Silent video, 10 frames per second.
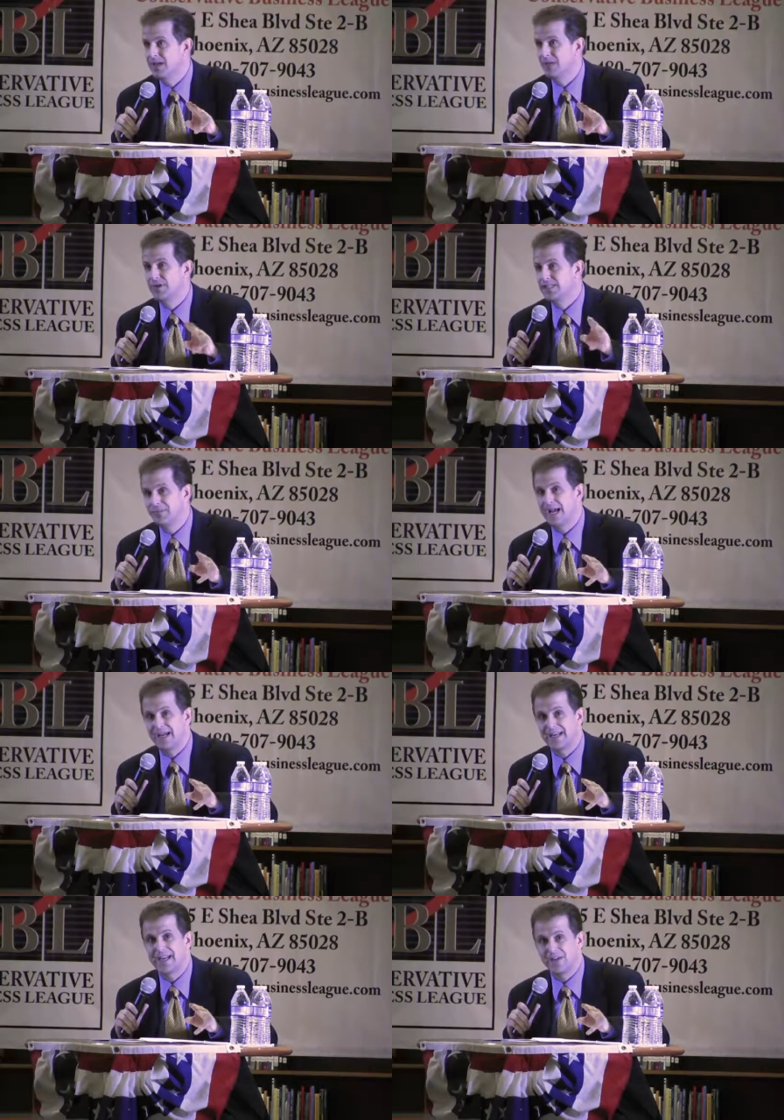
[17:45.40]
if we sit
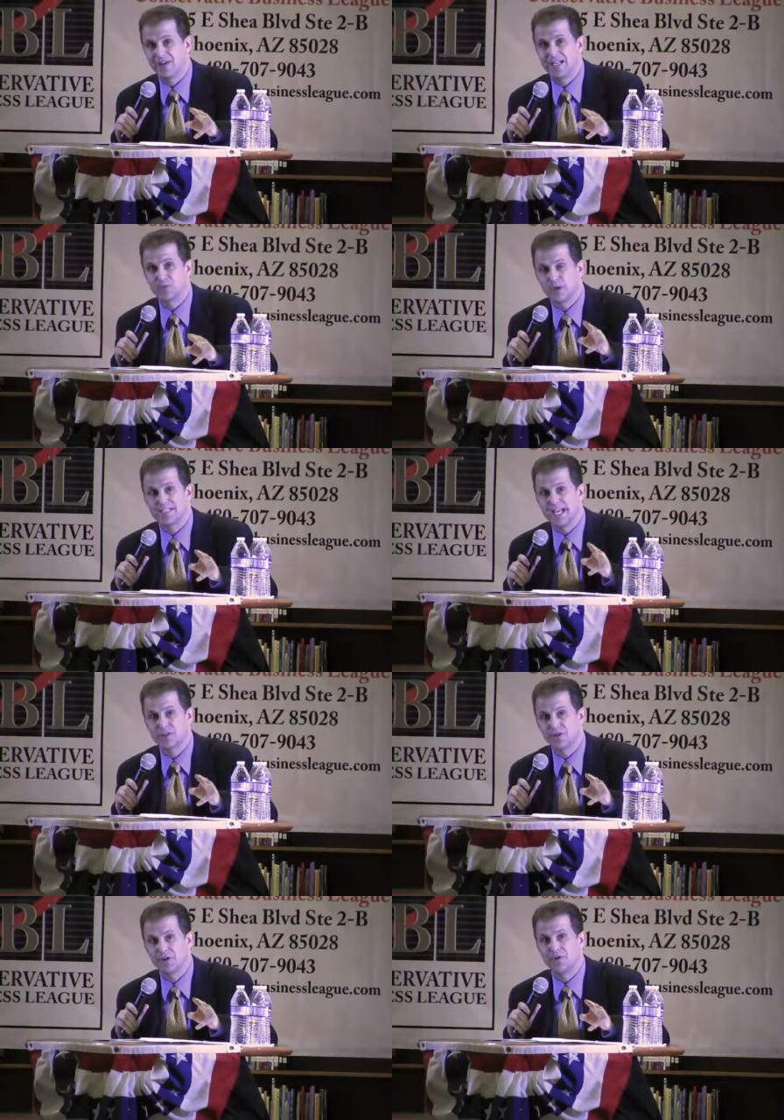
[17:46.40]
back and analyze what's
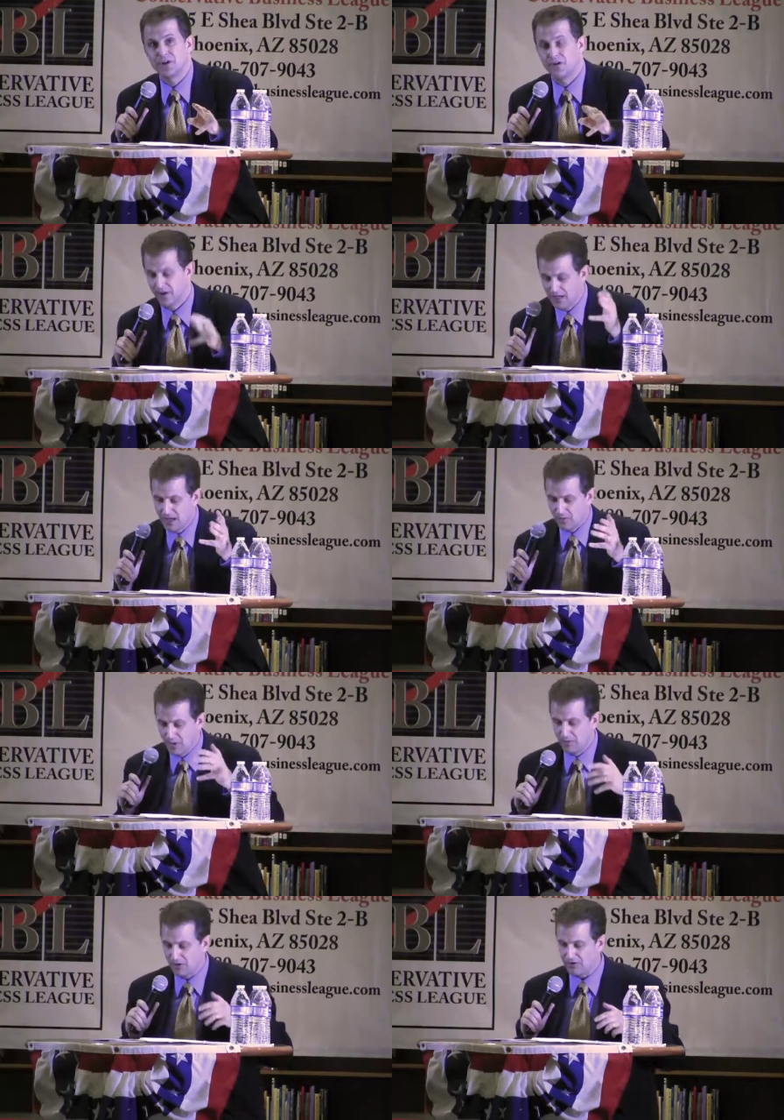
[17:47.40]
actually going on,
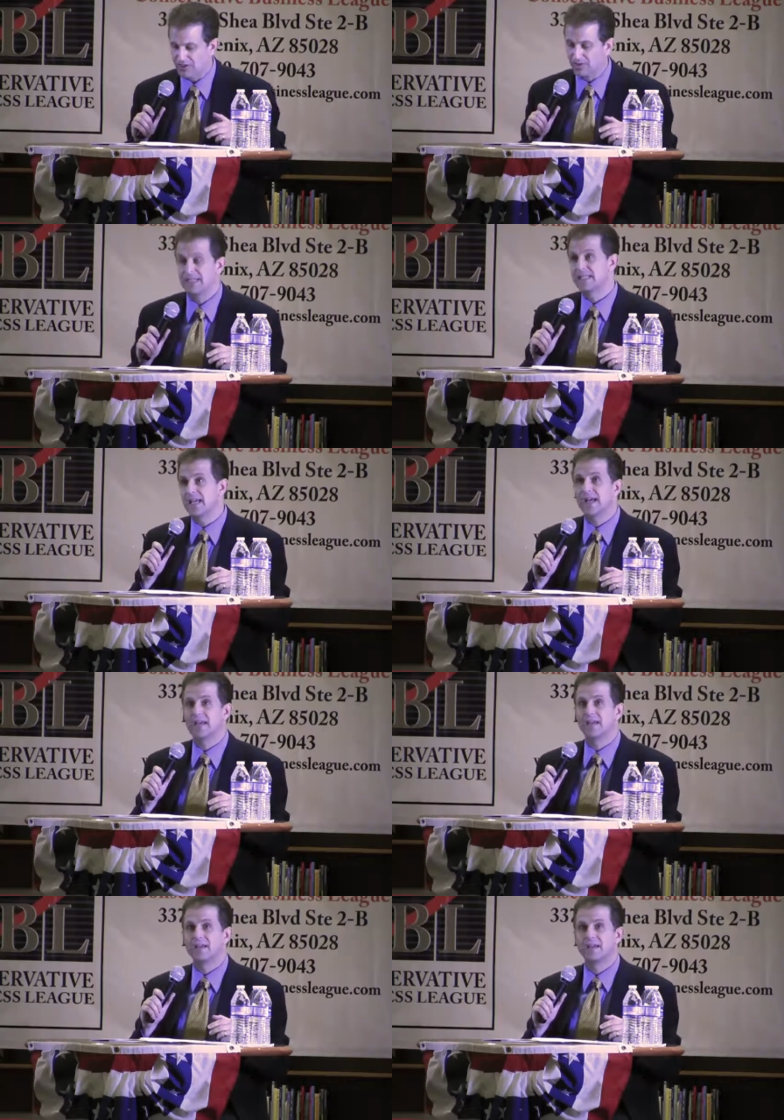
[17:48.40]
we would ultimately
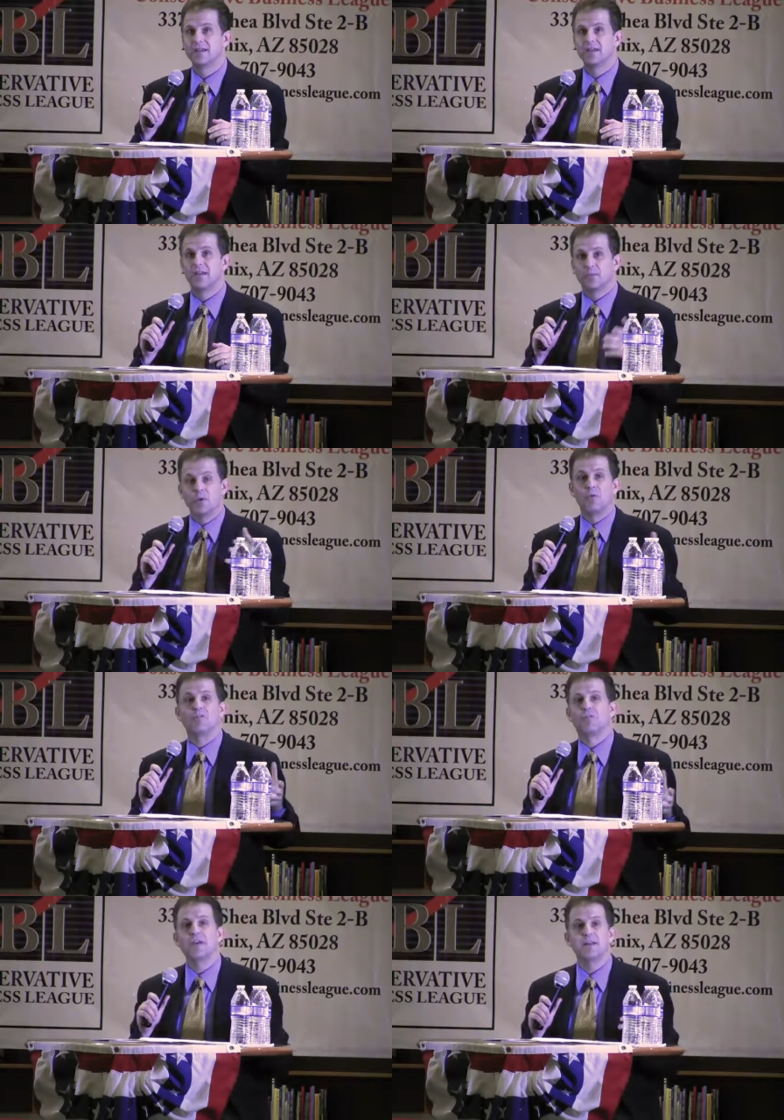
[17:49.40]
say, we
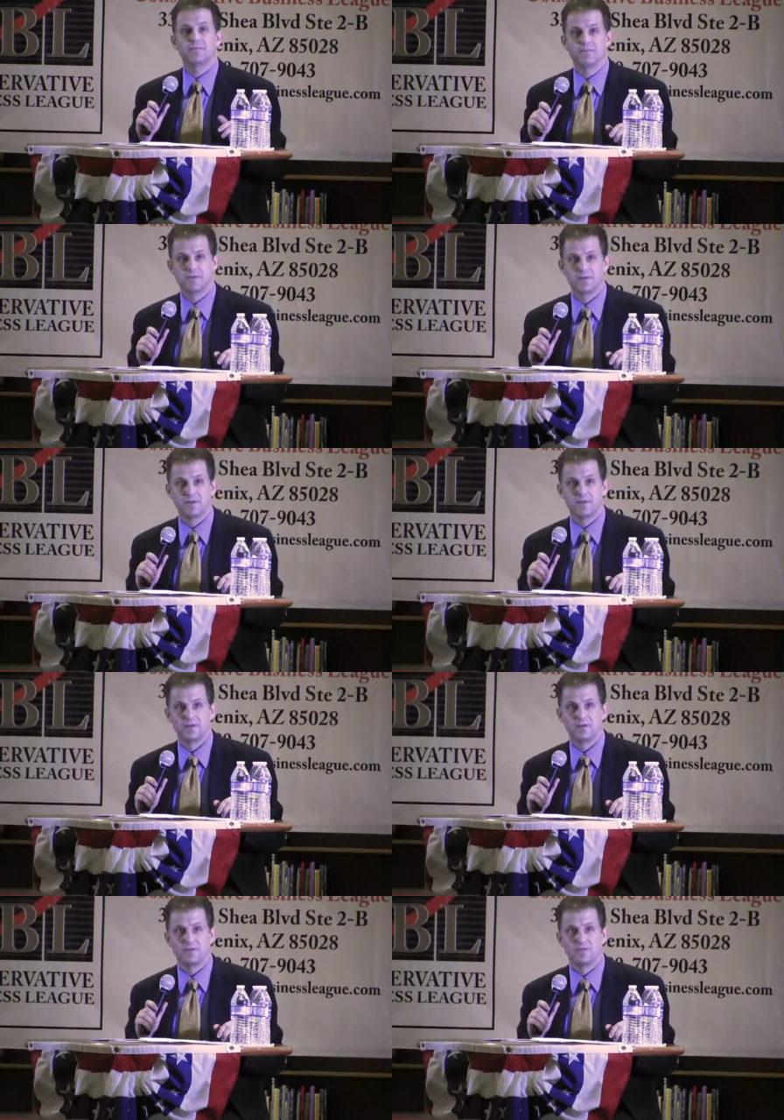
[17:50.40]
want freedom.
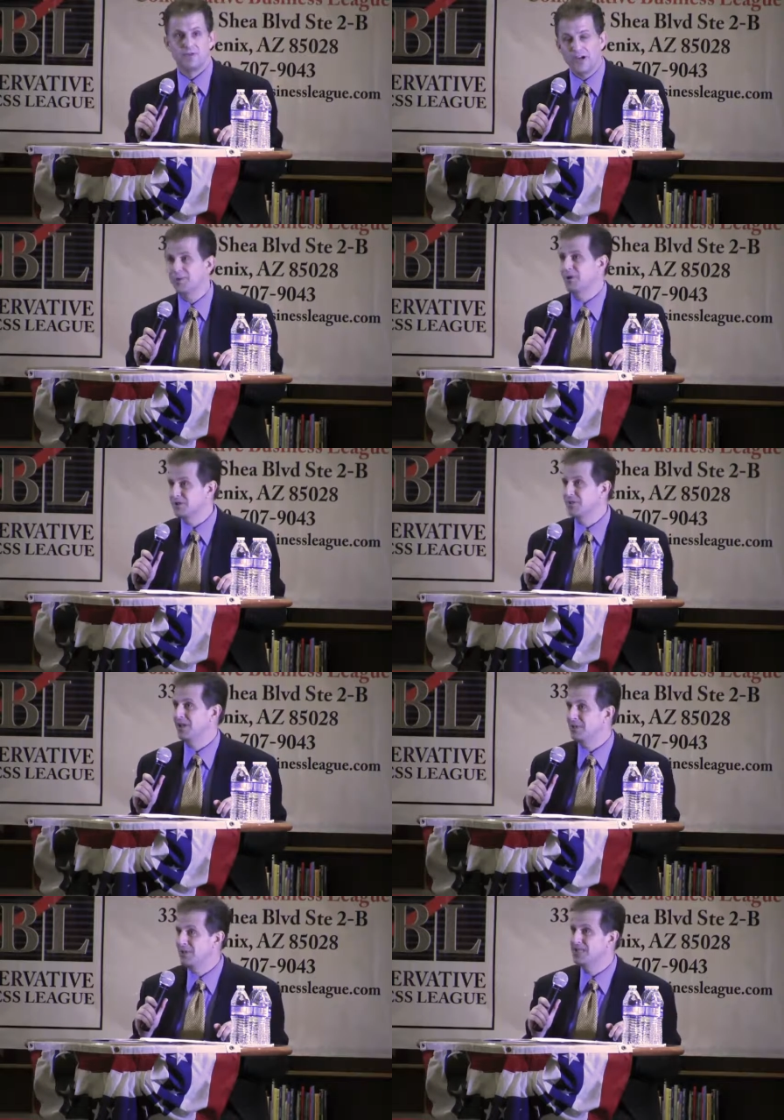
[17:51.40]
Freedom
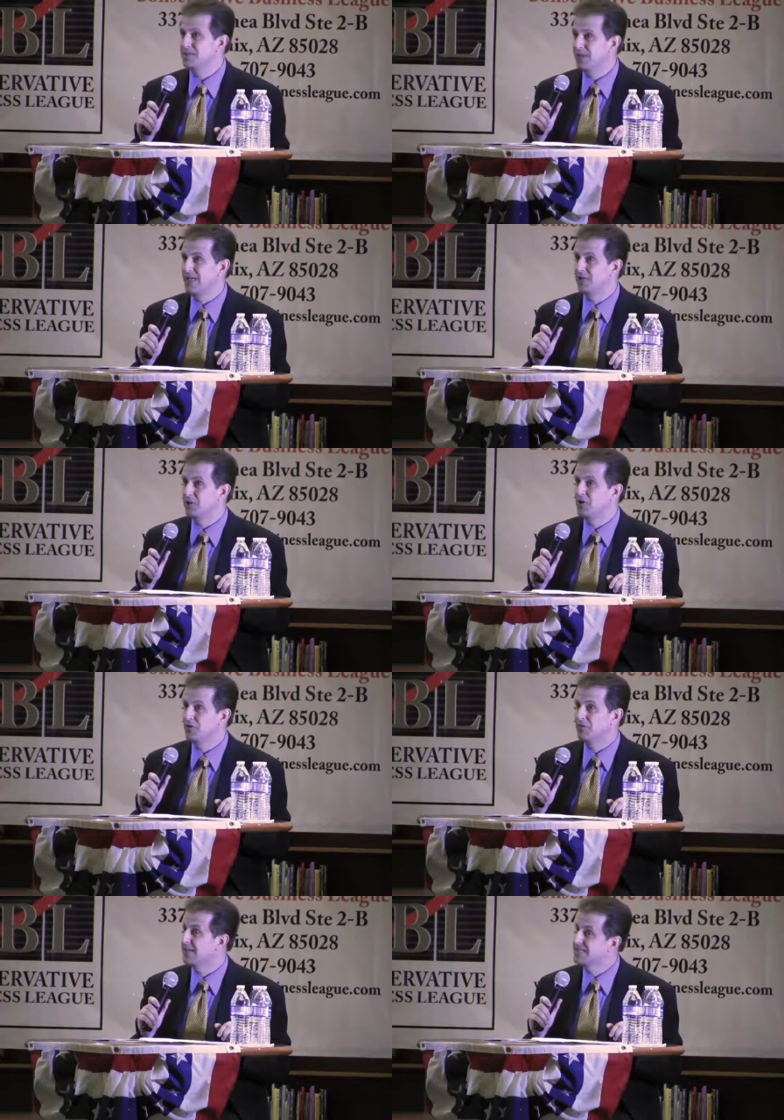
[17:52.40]
ultimately means being able to do
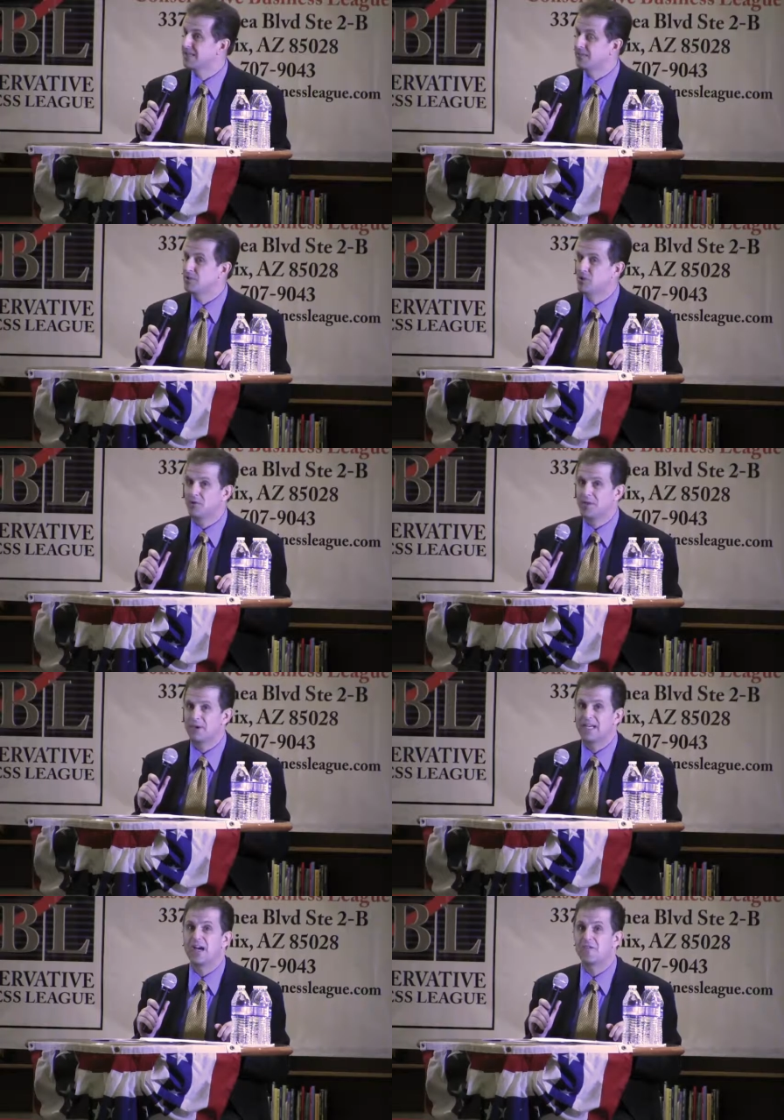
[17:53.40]
things that the majority
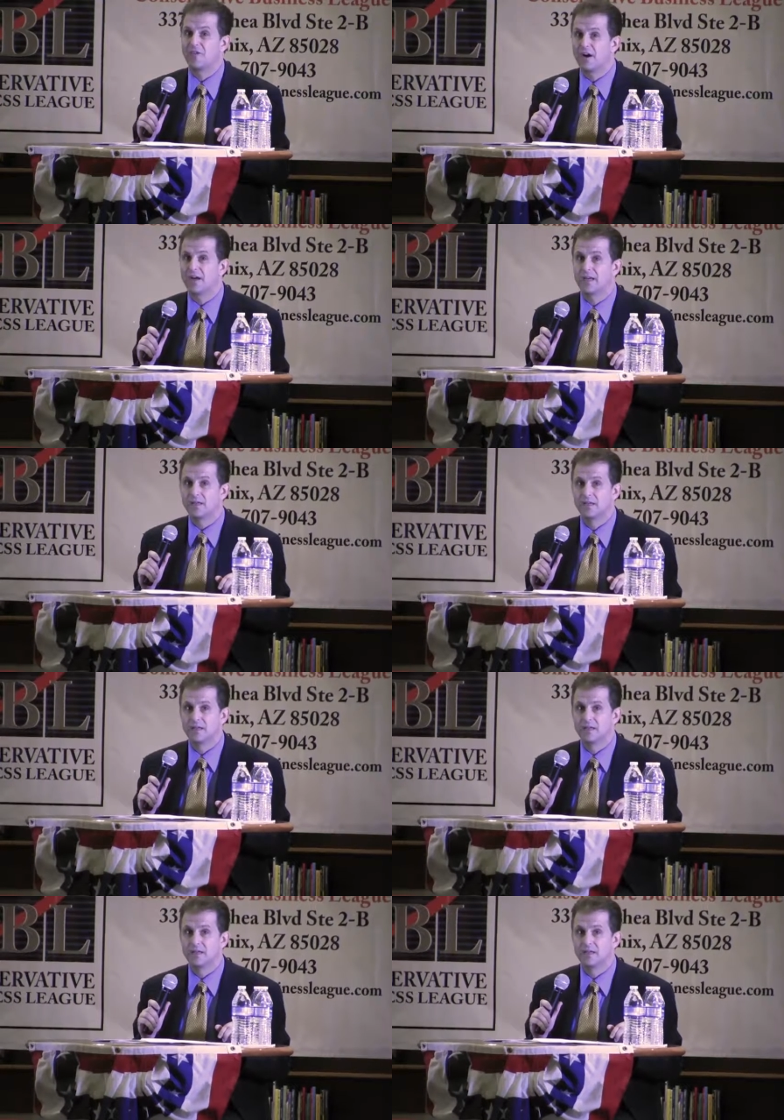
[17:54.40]
may not find